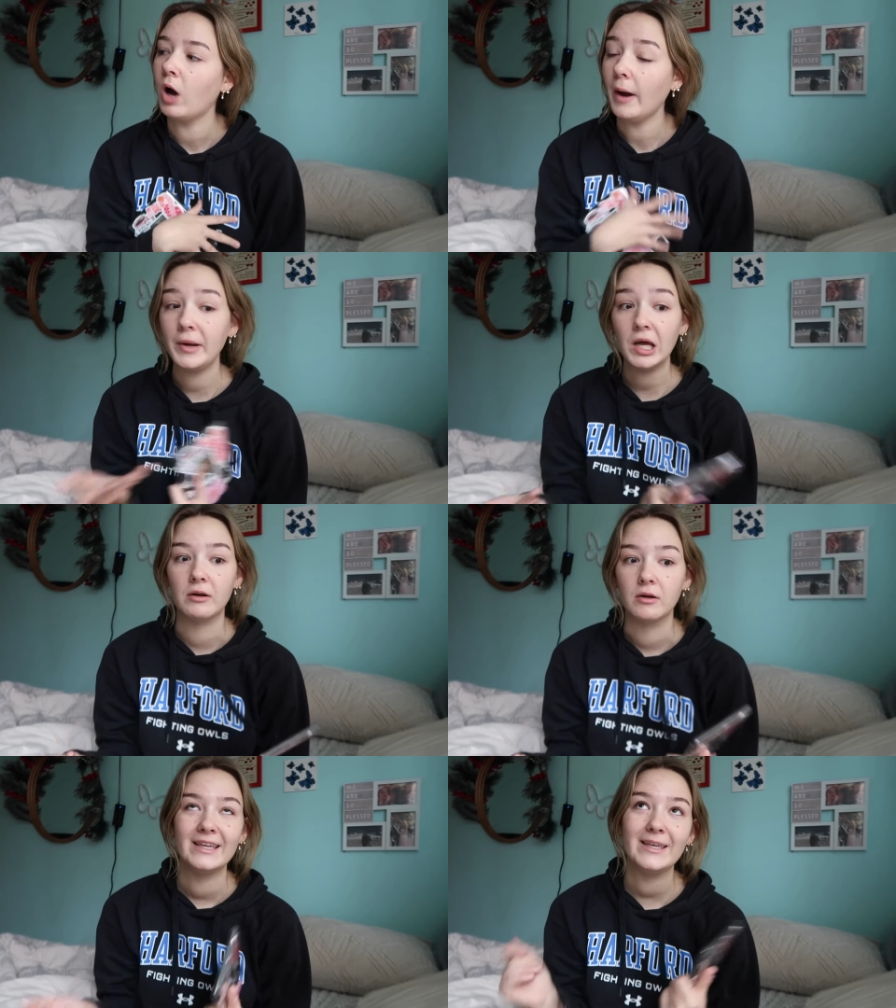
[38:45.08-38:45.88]
I'm done.
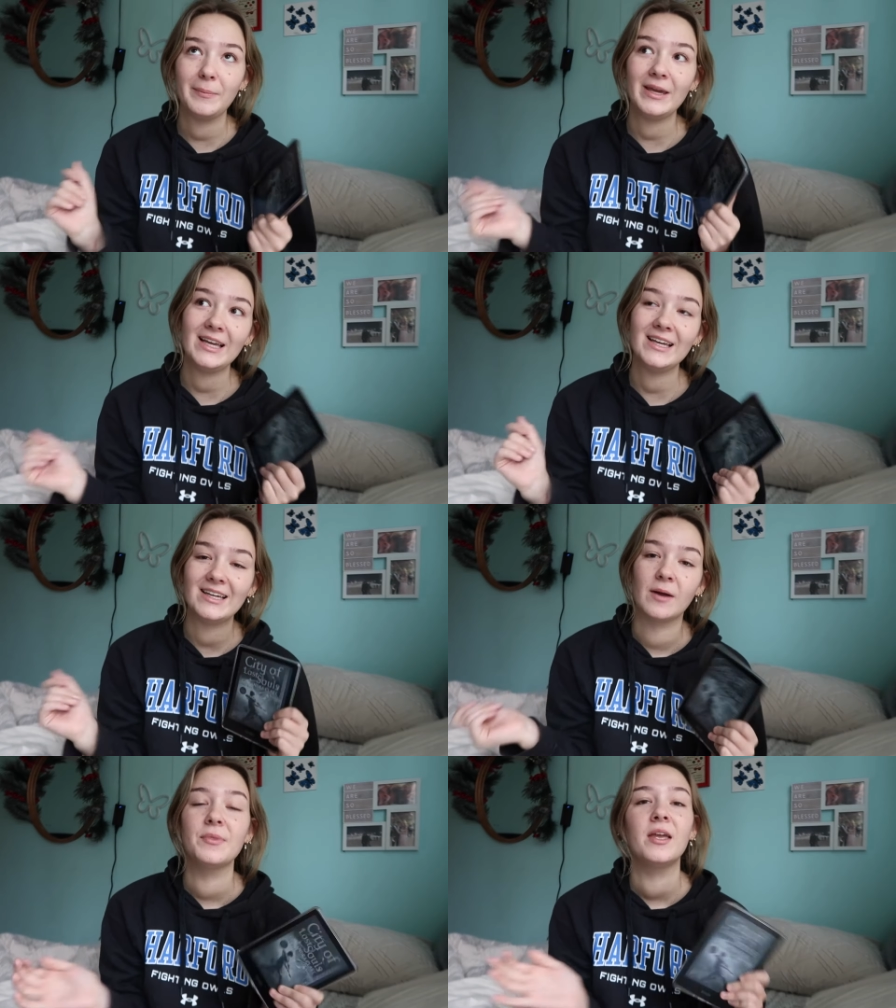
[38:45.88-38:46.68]

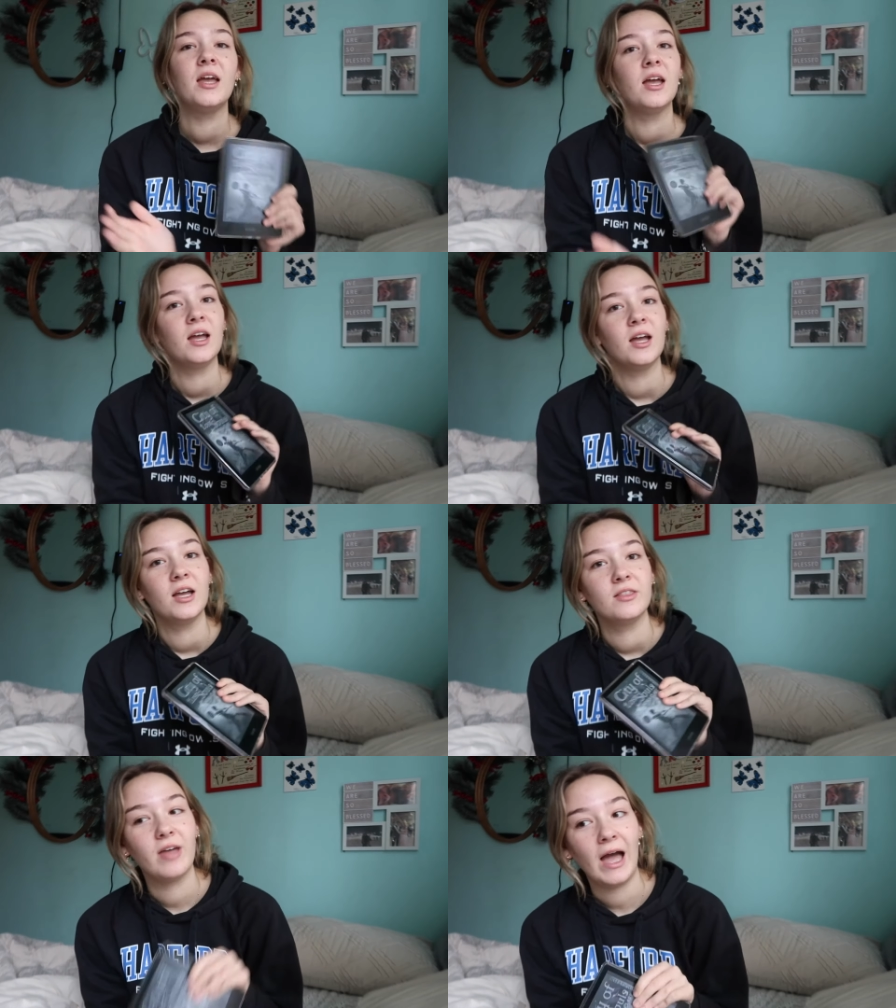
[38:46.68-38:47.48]
Yippee!
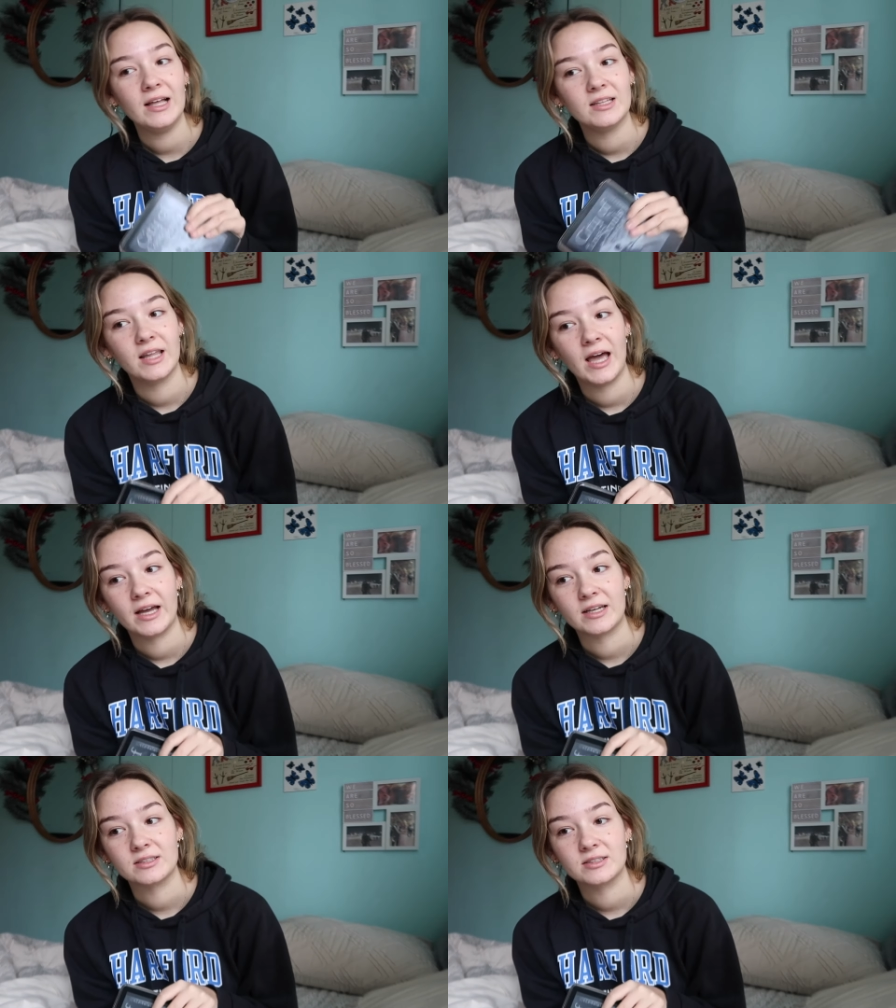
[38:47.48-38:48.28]
That
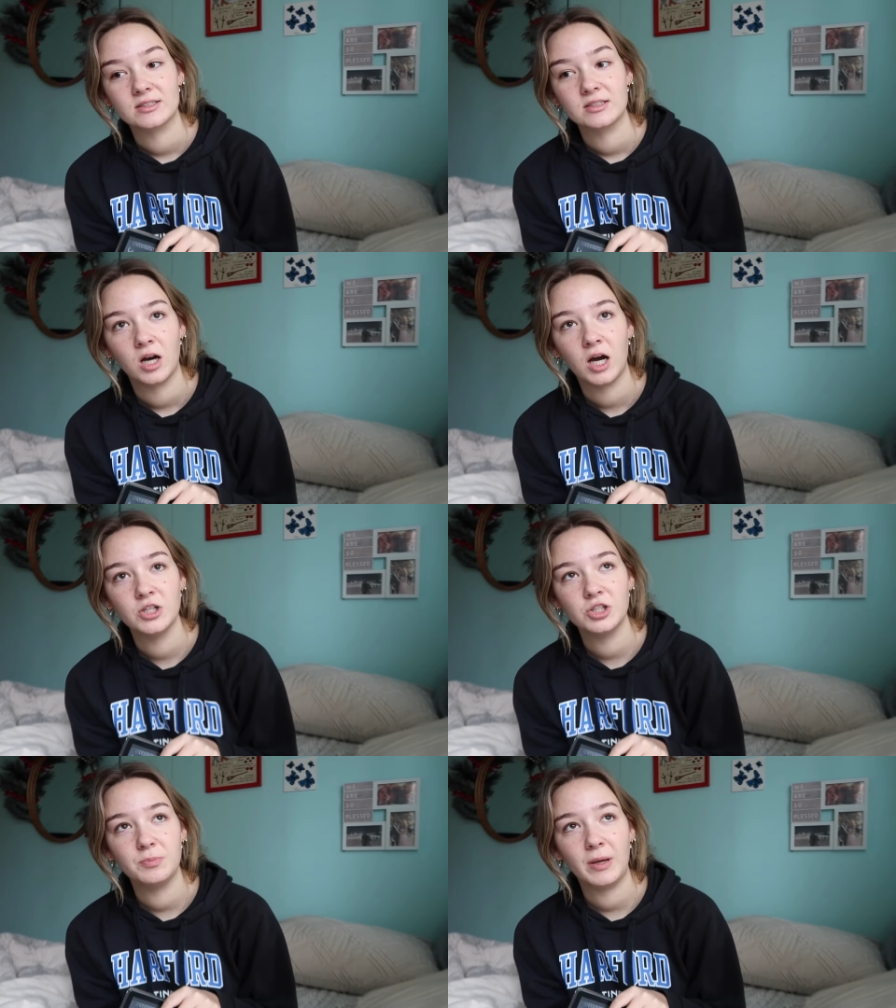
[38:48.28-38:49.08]
last one
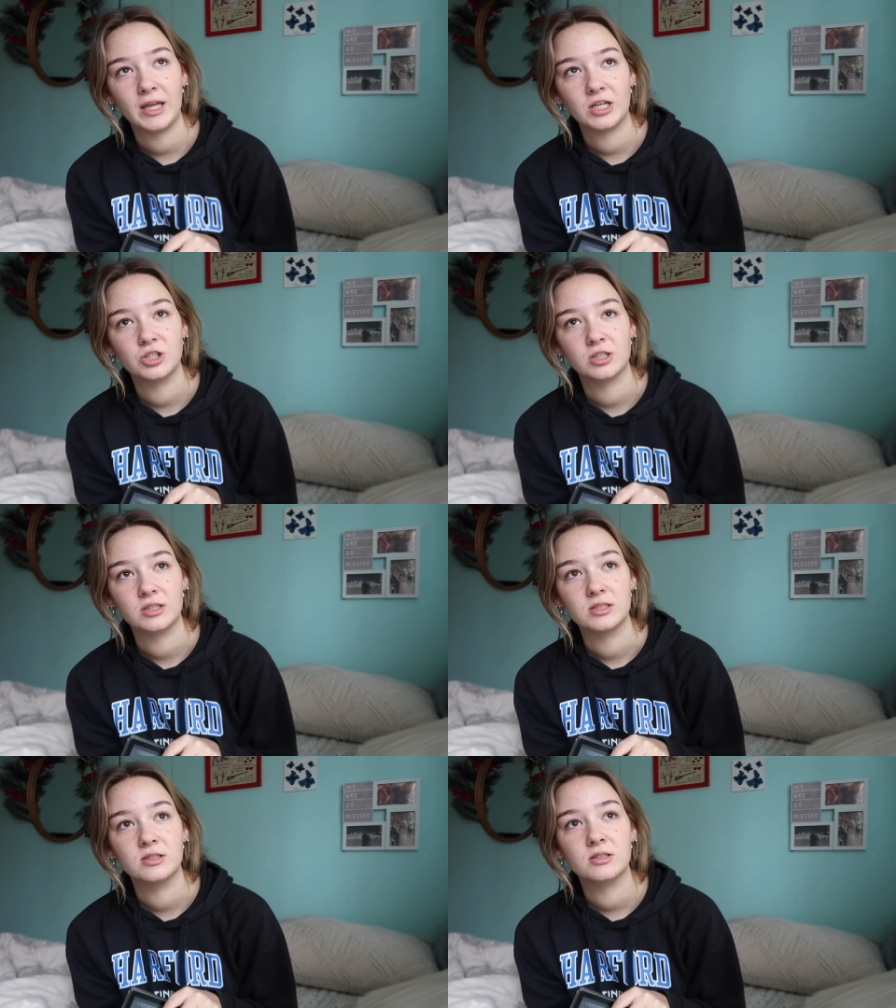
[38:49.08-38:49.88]
hundred
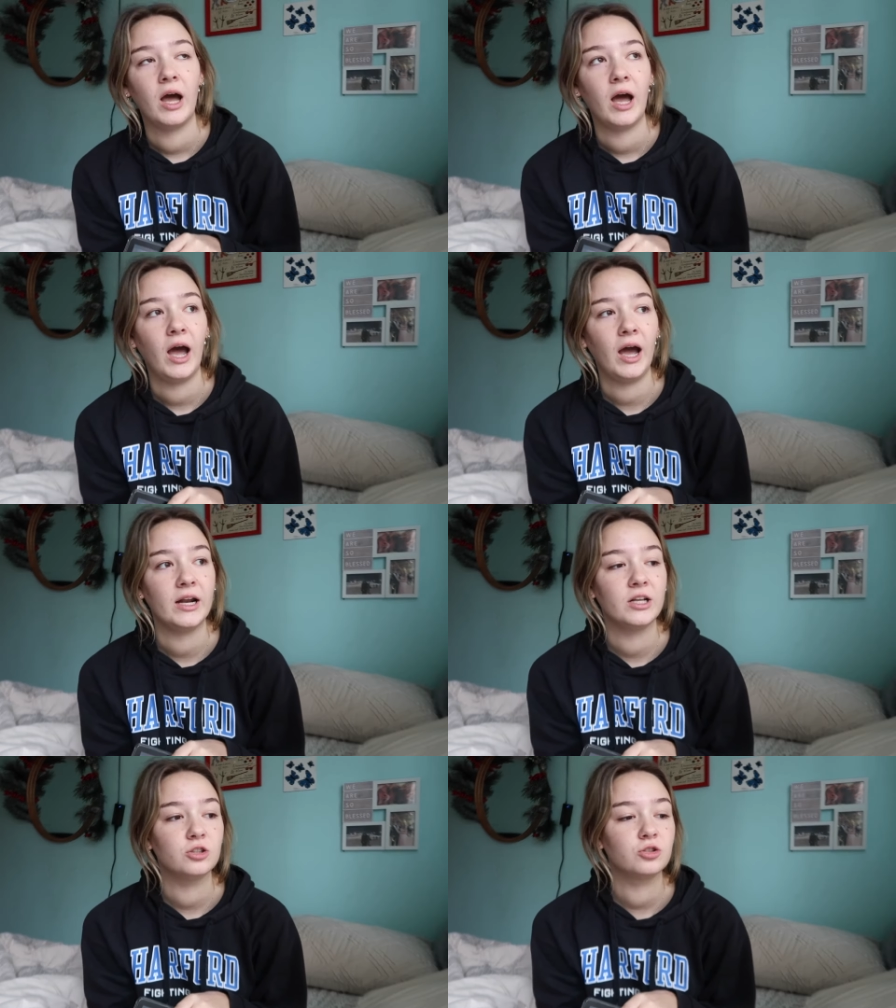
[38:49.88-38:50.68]
pages
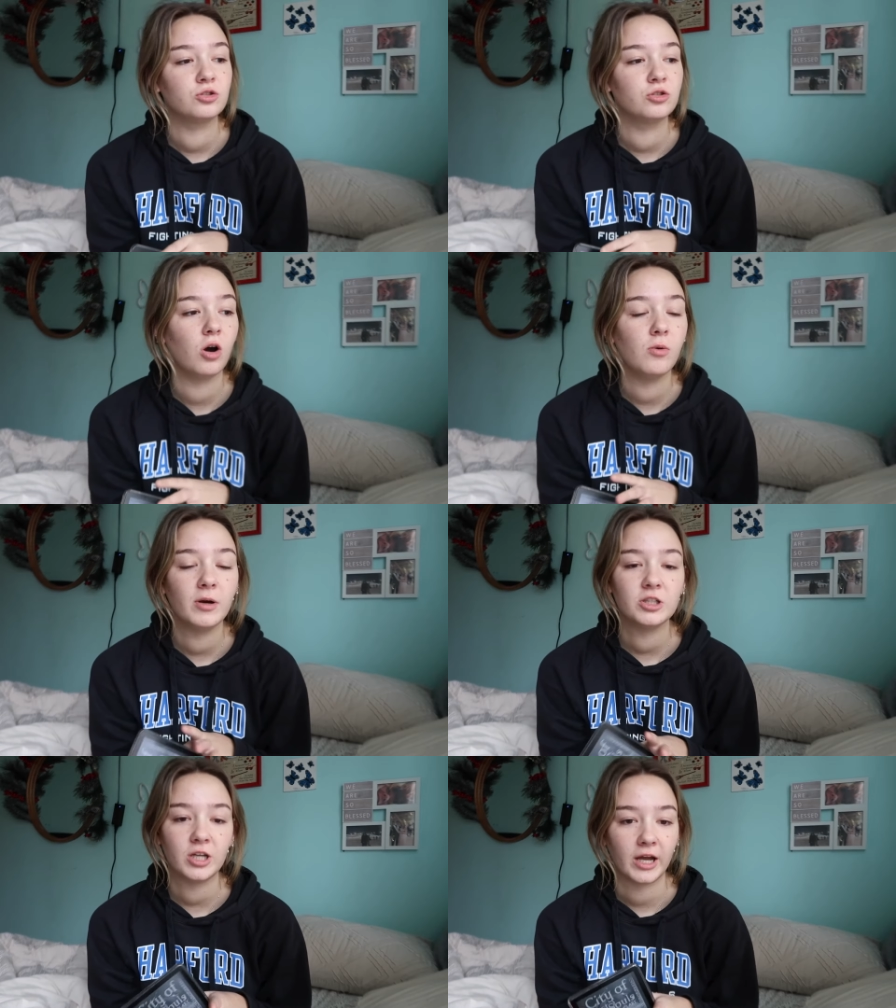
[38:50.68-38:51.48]
had so
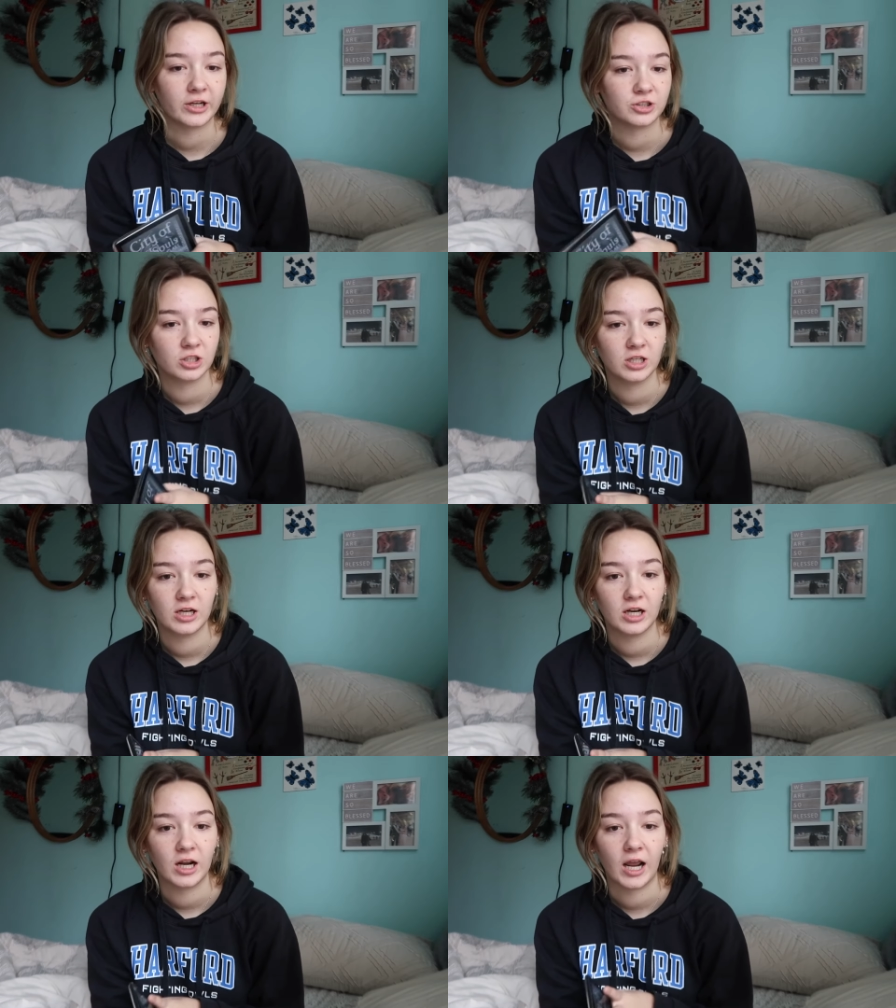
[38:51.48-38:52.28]
much action in
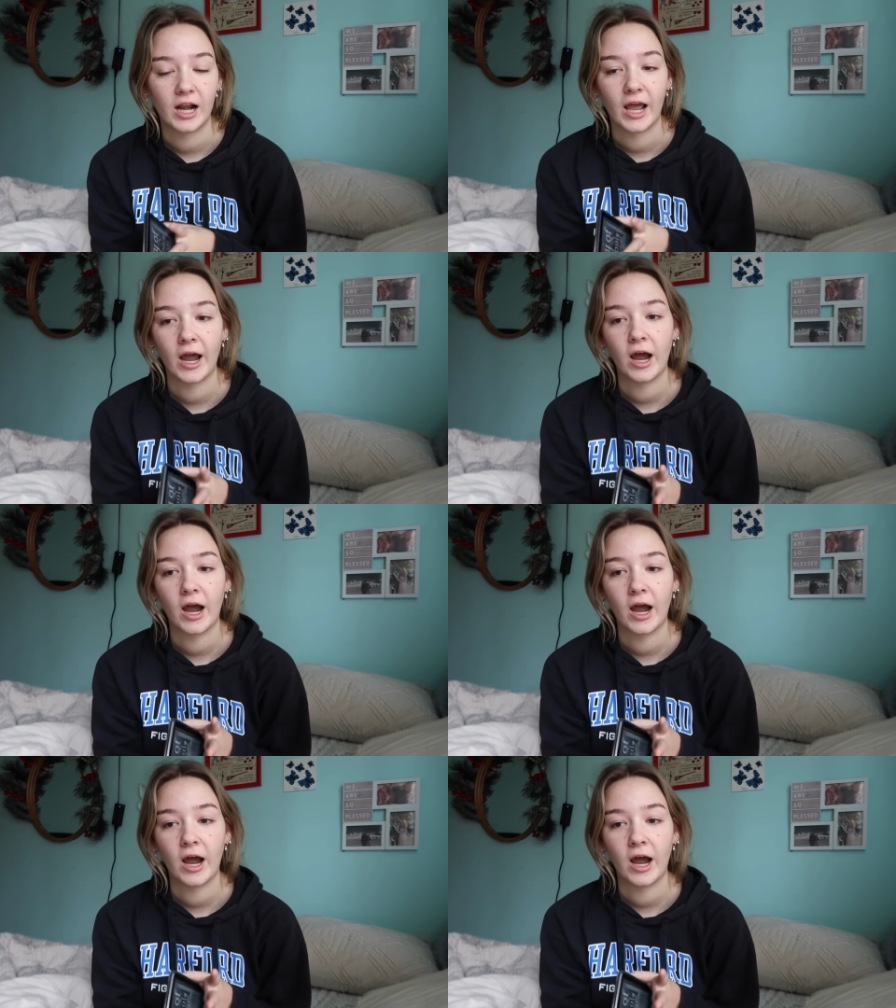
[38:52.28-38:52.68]
it and